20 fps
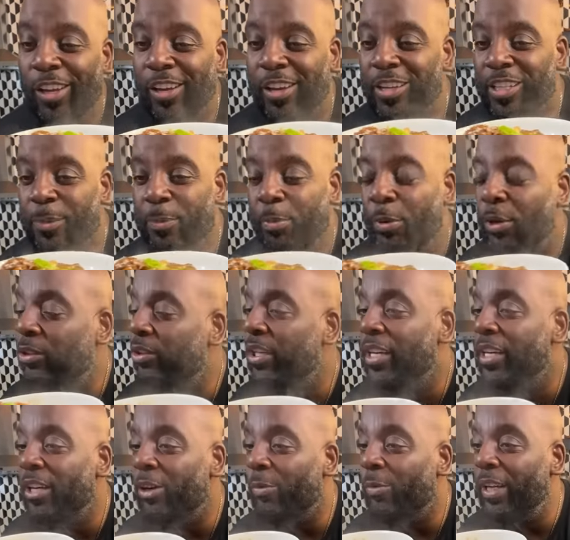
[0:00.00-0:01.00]
is put
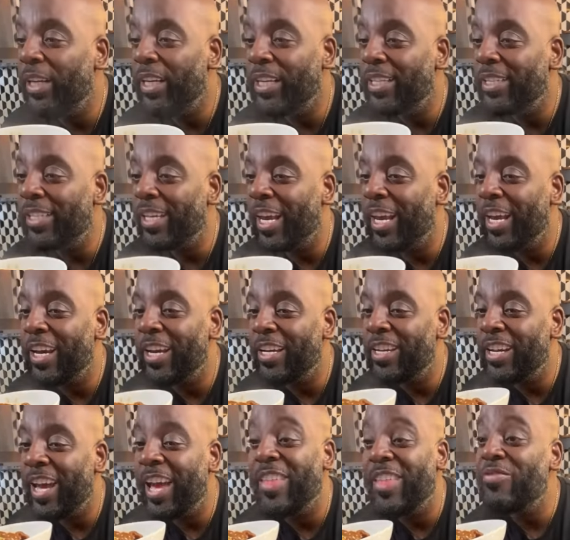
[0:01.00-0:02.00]
the ingredients
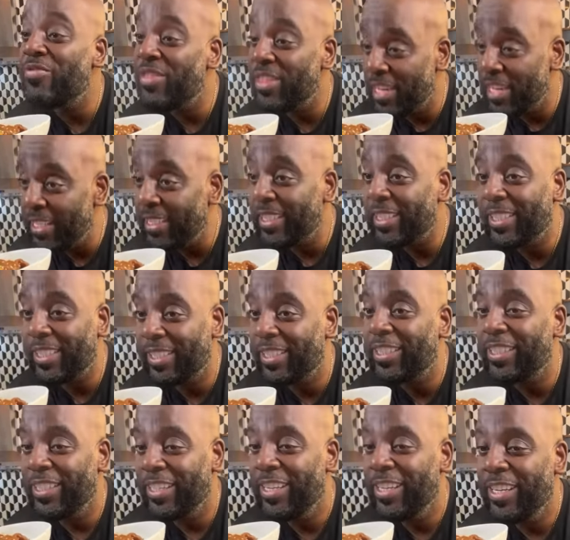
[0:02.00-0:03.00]
in and
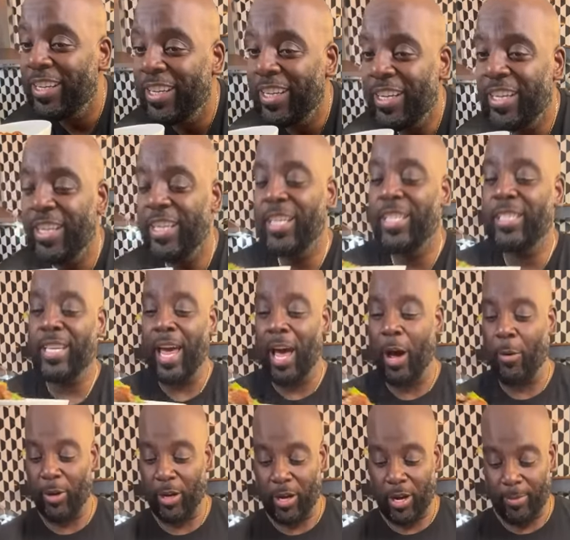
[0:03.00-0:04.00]
this is
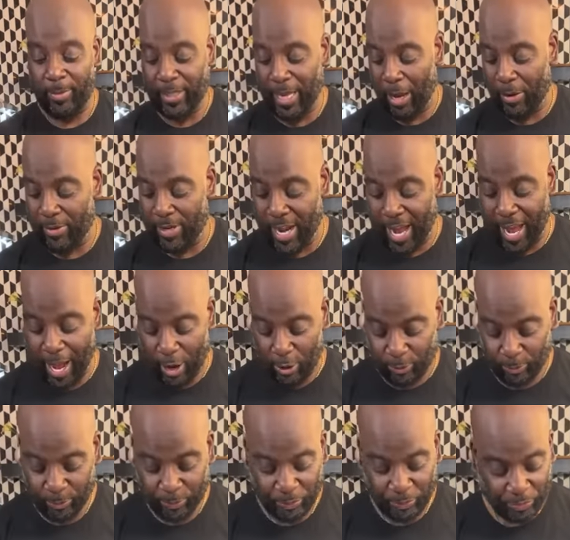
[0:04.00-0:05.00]
how it comes out.
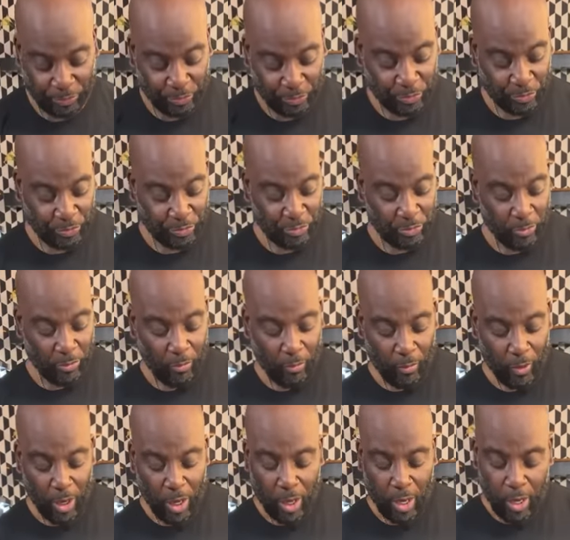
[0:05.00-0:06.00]
Now,
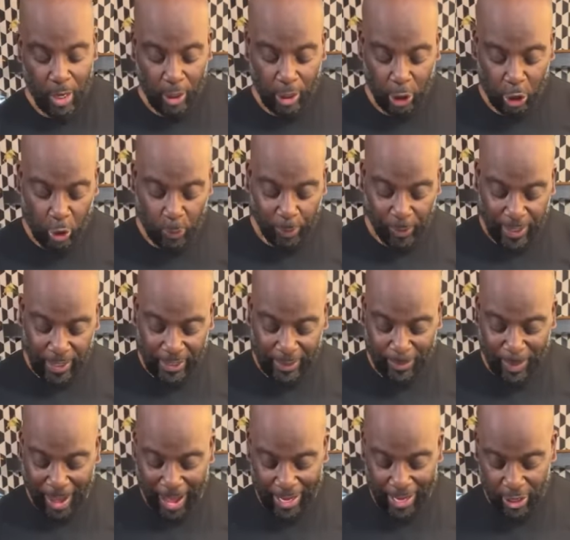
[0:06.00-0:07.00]
could you please
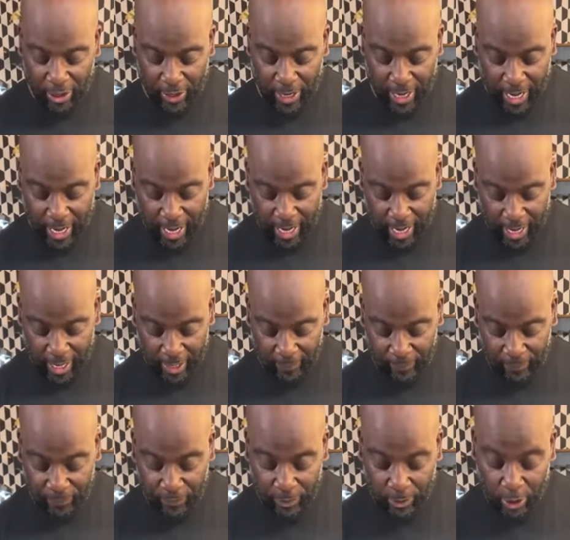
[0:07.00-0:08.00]
bow your head
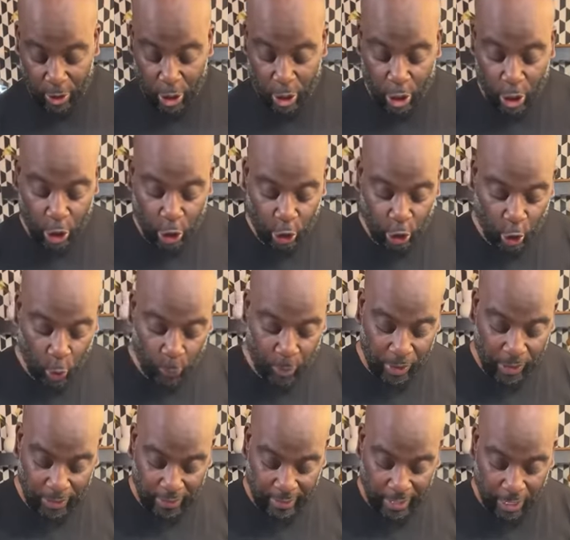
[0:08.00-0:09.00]
so we
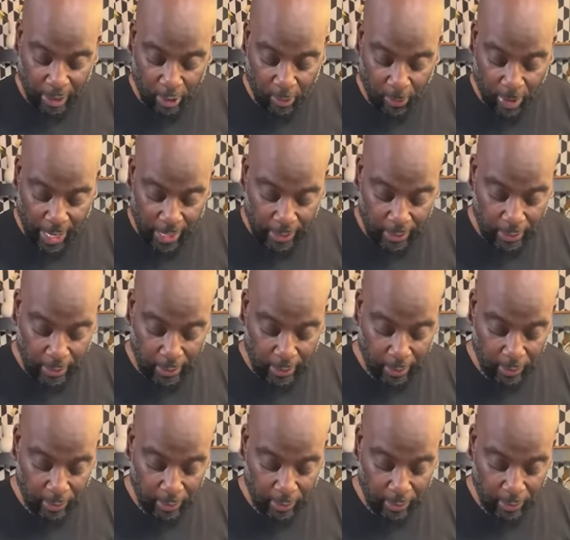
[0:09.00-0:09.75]
could say grace?